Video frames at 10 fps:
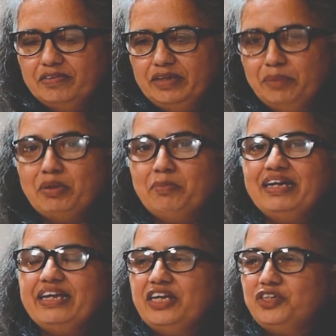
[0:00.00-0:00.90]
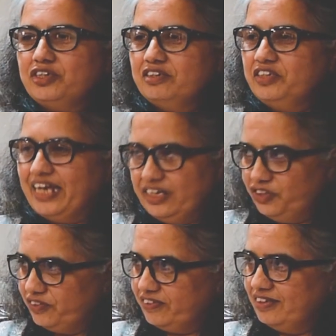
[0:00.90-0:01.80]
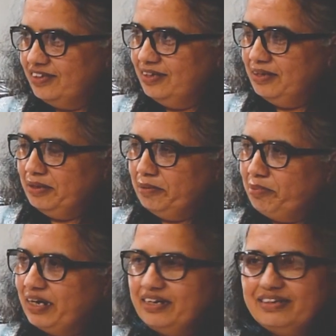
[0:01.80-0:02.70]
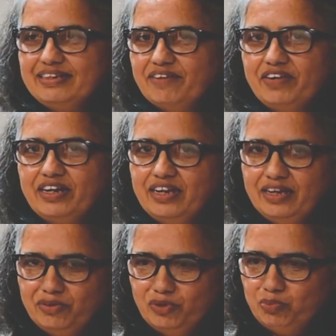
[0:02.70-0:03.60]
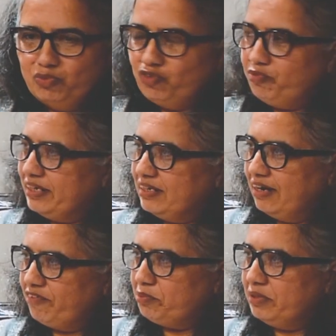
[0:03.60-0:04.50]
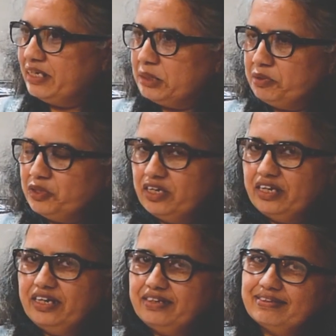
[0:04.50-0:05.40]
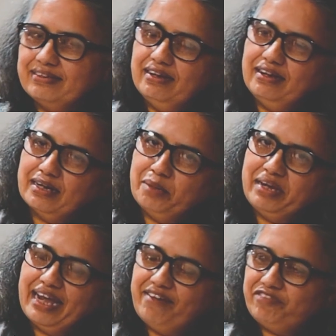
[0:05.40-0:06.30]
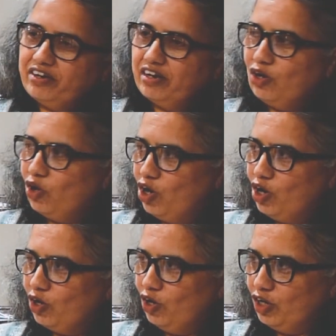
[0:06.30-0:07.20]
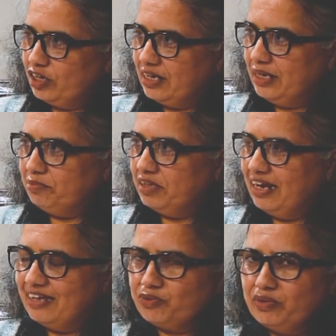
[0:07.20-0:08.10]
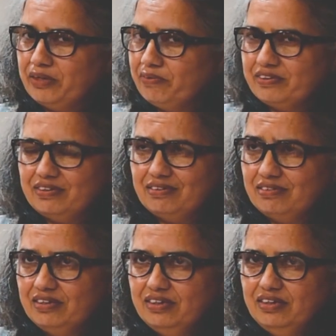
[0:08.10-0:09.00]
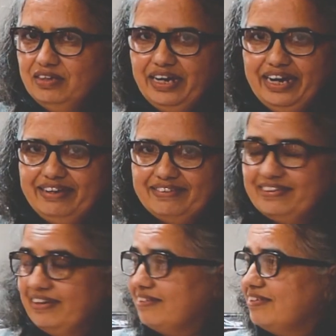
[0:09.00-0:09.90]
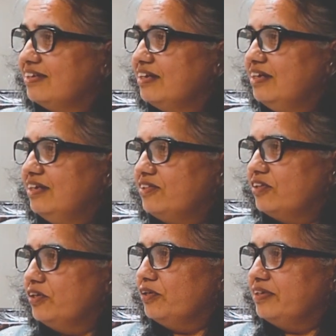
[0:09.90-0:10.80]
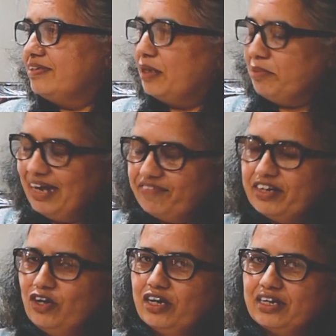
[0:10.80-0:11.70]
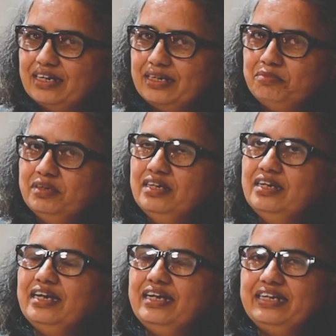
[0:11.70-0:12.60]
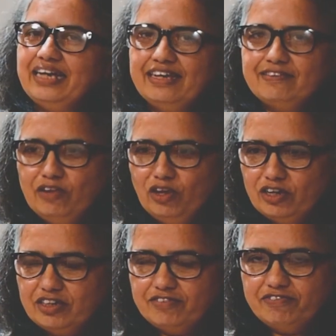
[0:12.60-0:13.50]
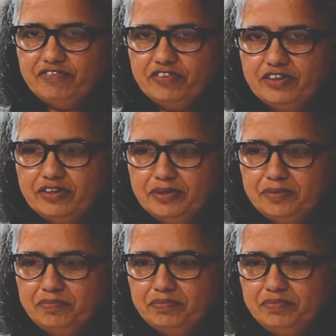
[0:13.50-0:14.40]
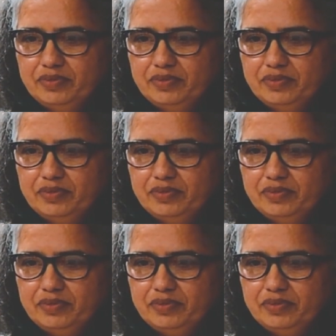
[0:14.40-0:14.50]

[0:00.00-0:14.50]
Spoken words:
implementation challenges. But it's definitely a good move by the government, especially it's coming after a long time. The last one, it was in 86. So it's coming after a long time, and it has a lot of